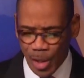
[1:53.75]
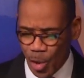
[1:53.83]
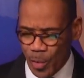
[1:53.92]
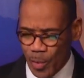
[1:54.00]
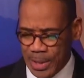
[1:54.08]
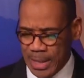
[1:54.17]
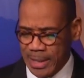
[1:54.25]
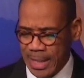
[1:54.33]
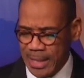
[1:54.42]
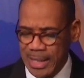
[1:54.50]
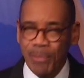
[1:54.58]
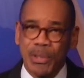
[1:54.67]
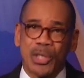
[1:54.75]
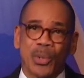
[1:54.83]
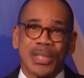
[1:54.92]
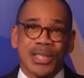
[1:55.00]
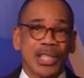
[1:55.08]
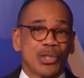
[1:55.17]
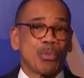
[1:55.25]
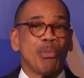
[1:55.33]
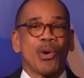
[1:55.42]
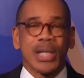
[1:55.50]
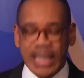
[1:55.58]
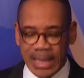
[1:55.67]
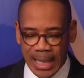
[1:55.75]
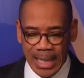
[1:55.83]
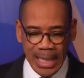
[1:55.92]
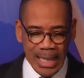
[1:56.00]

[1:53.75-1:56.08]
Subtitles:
the Lord wants to say something to us this morning